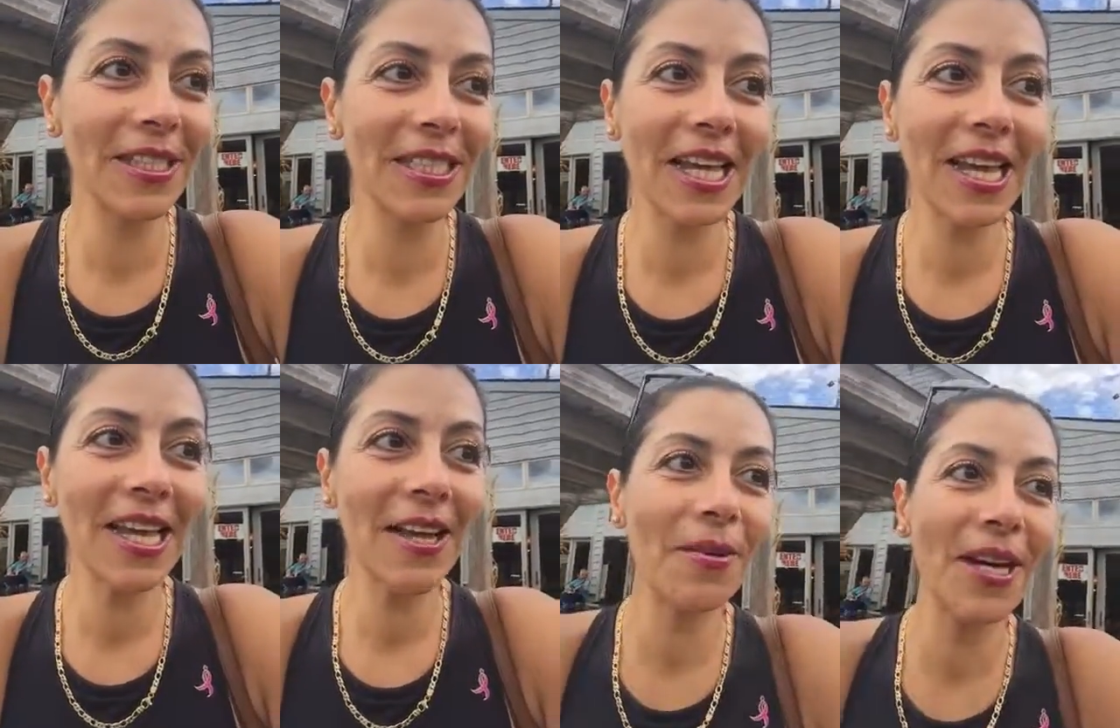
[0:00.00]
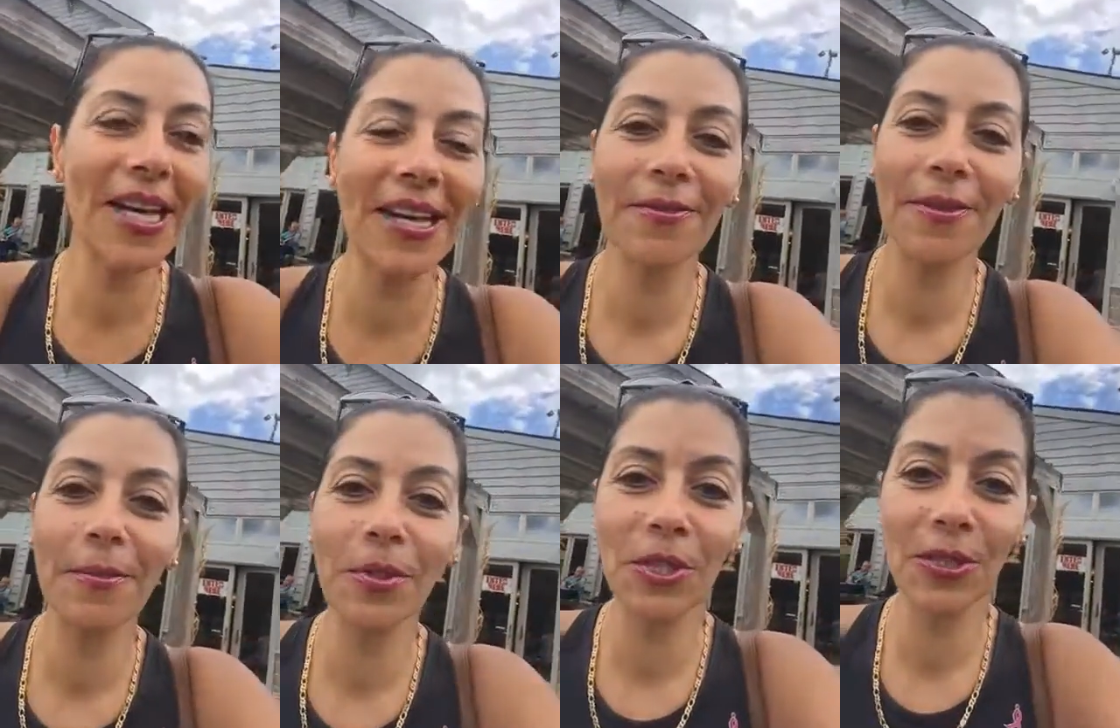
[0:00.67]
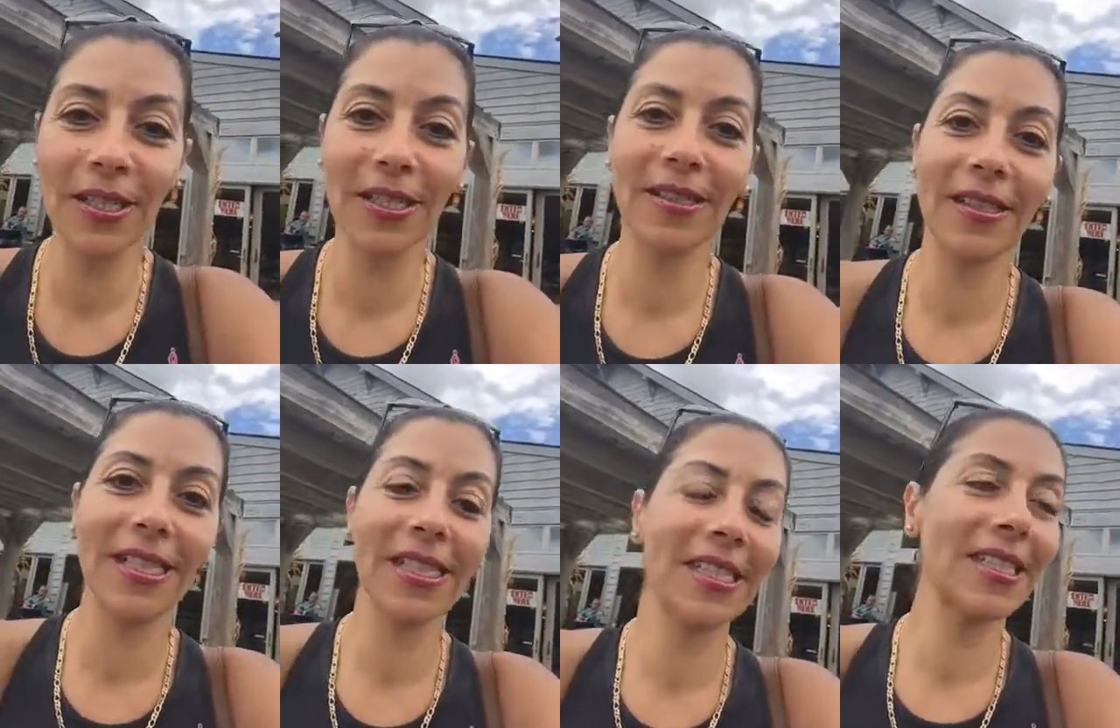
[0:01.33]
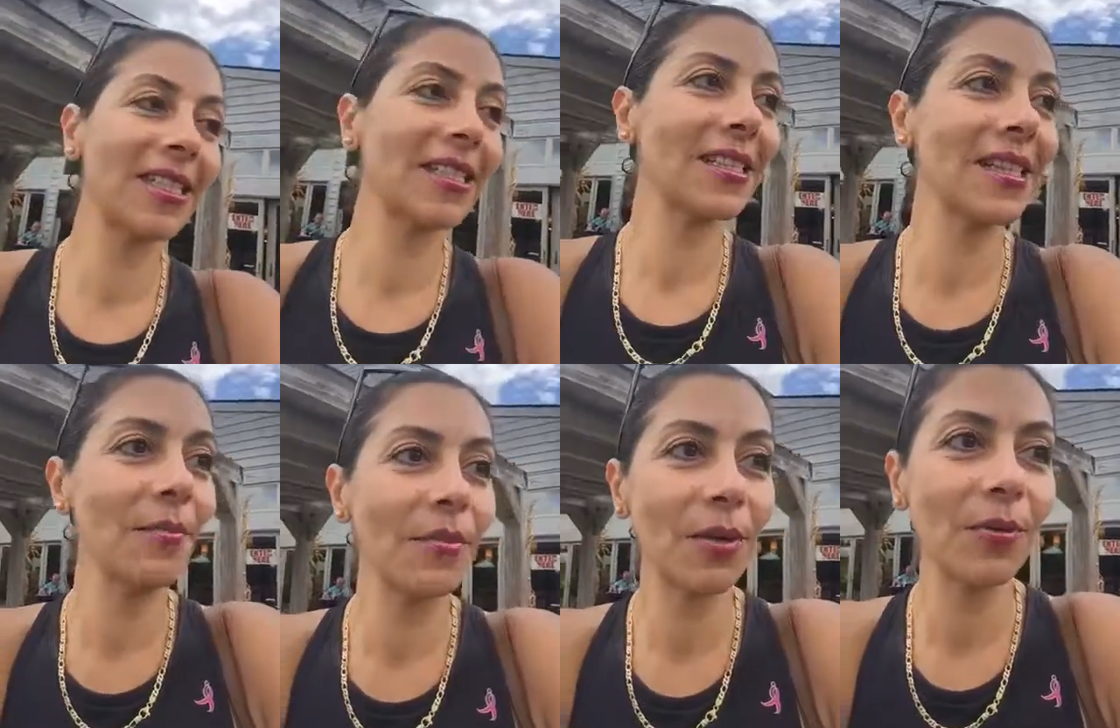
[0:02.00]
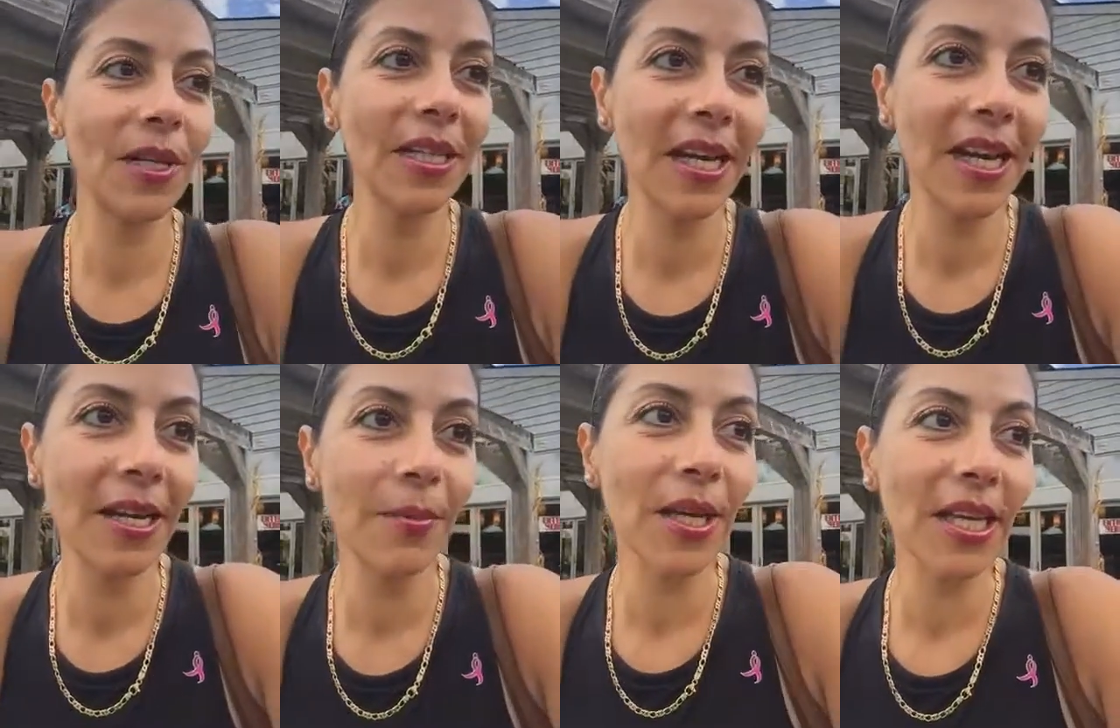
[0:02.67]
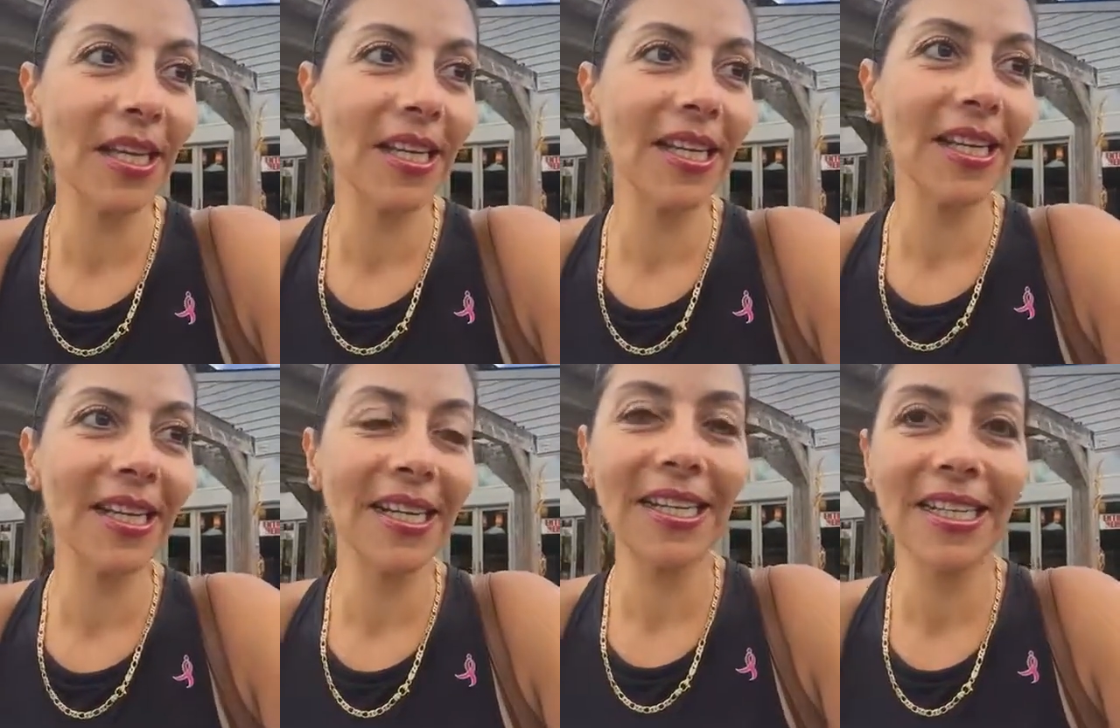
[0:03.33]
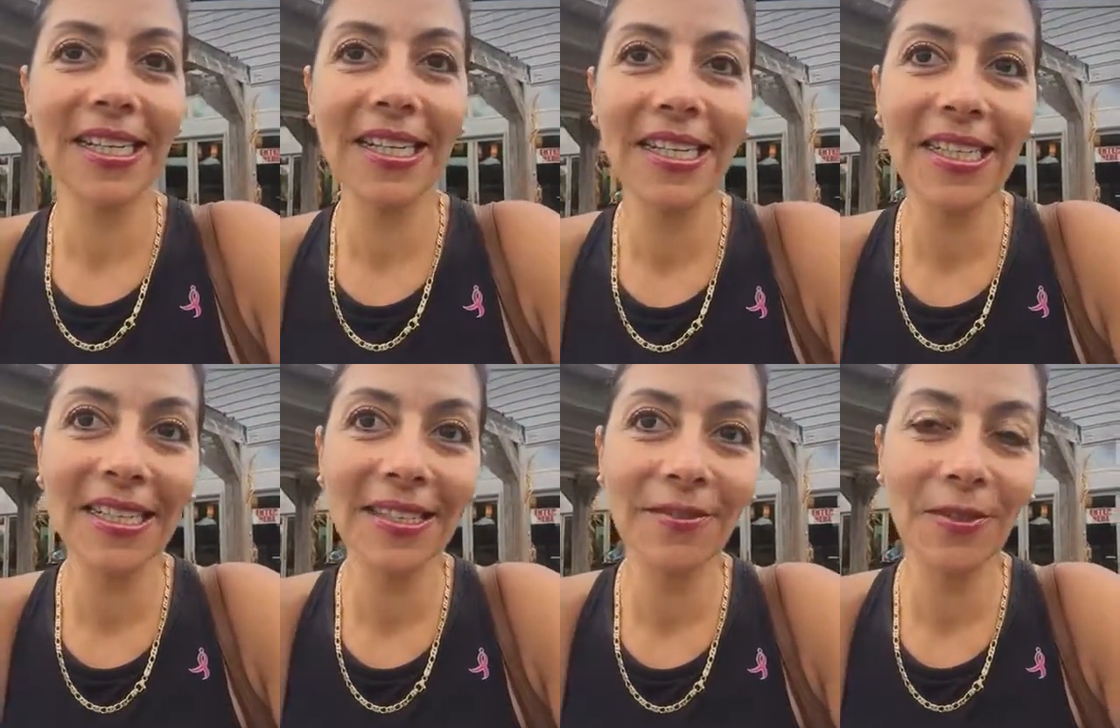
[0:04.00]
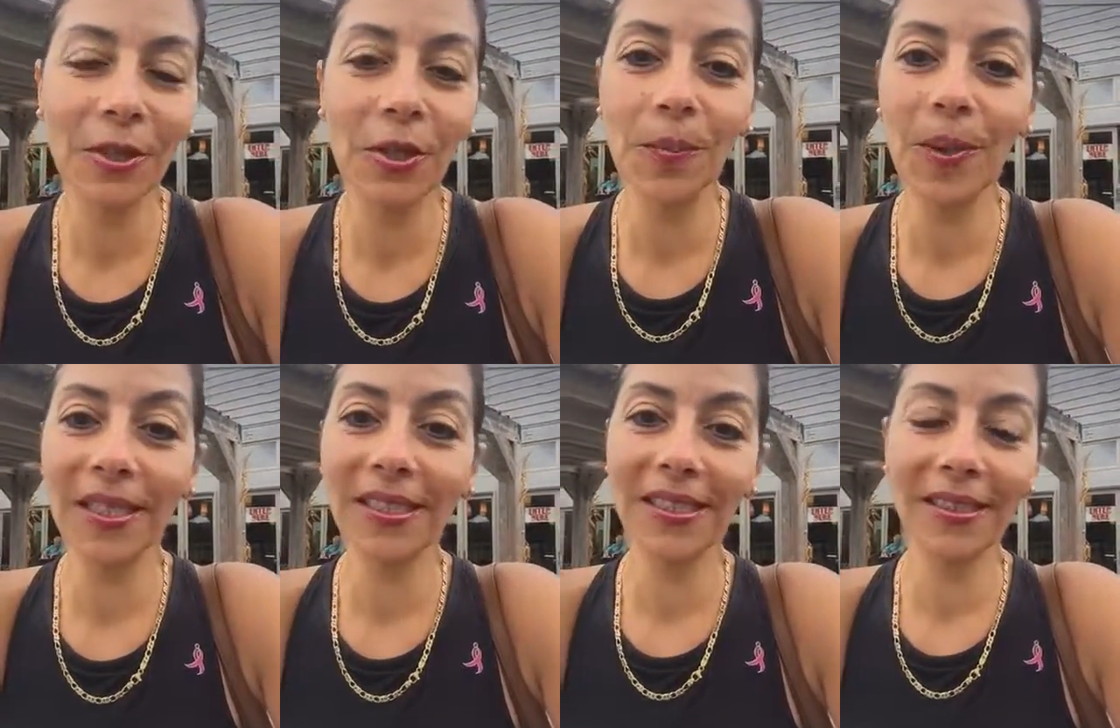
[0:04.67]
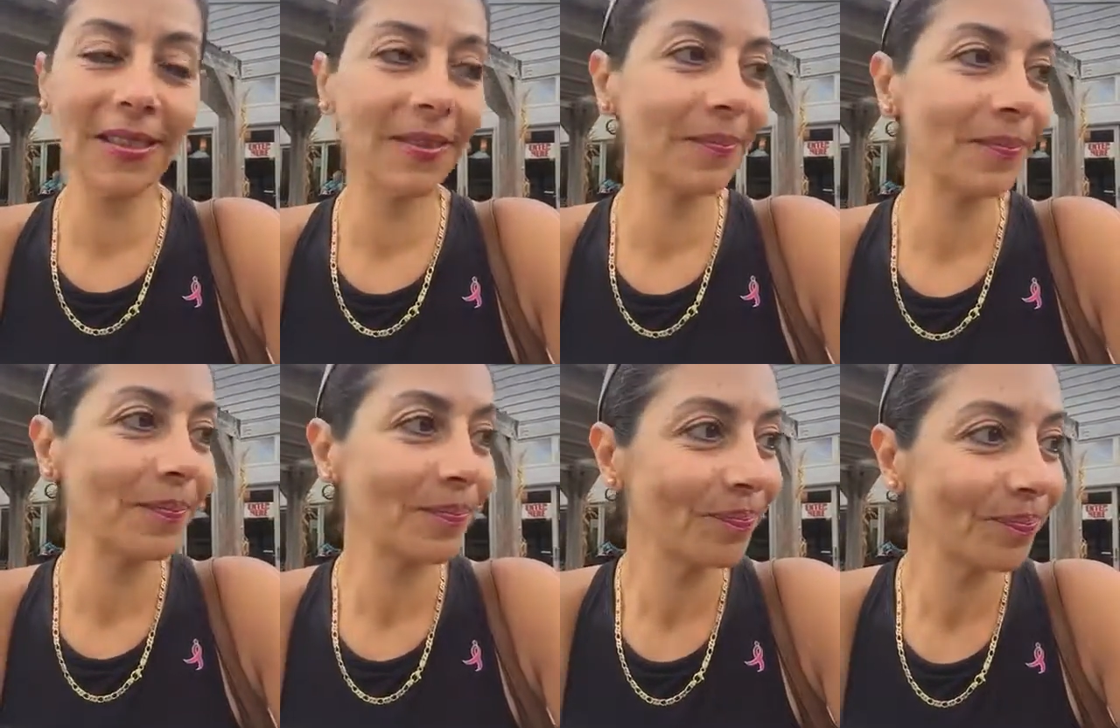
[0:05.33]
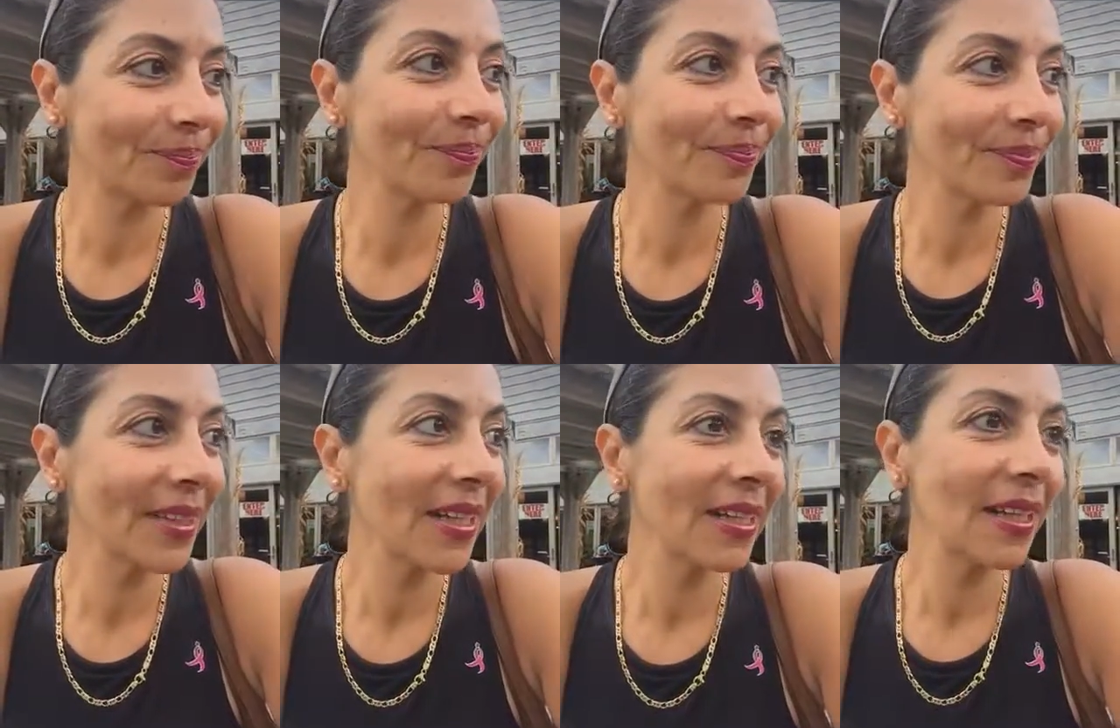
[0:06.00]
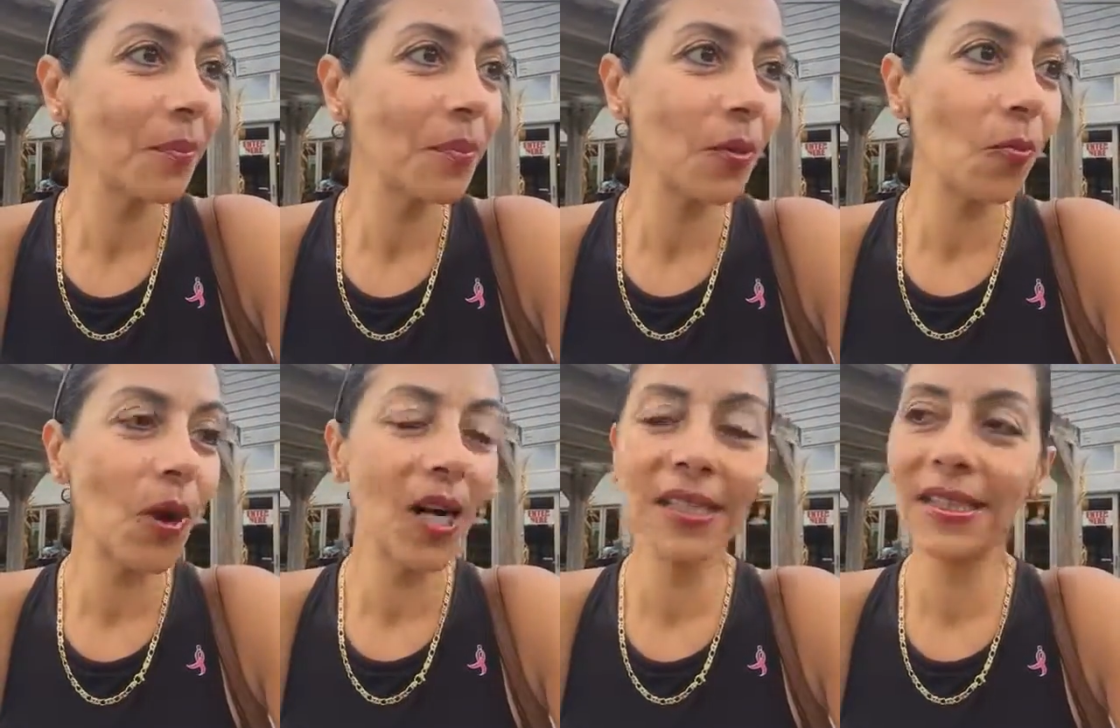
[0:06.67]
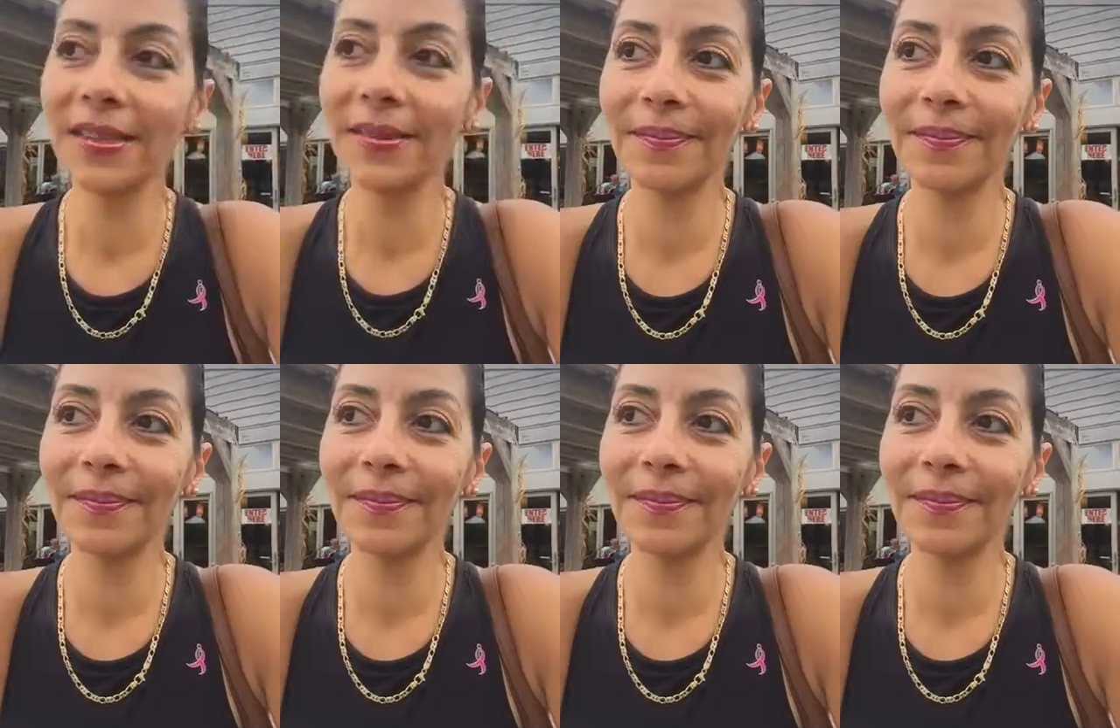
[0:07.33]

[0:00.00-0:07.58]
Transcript: Stay away from sugar. It's number one enemy for your body. Number one.